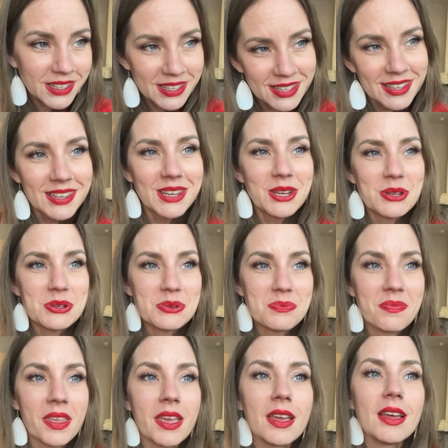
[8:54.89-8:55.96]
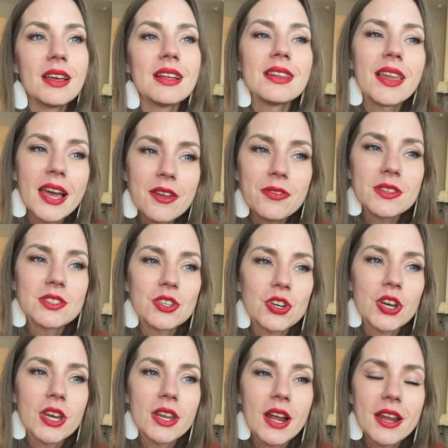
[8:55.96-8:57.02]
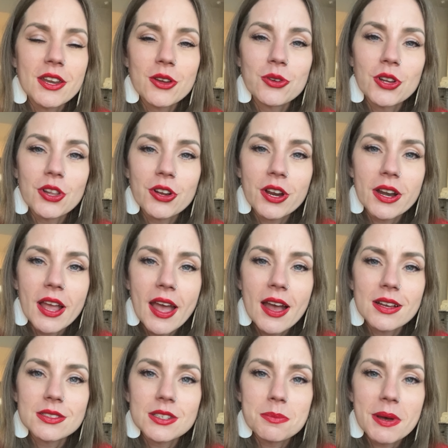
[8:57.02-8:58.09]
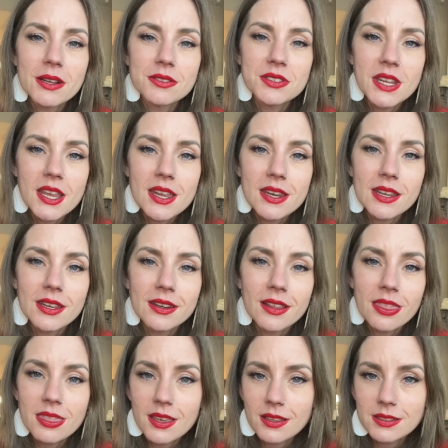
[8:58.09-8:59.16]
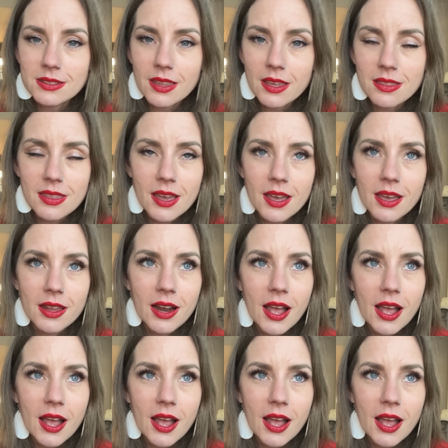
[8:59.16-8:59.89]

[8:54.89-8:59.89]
Anyhow, life is good. I know y'all are going to ask about dating and things like that.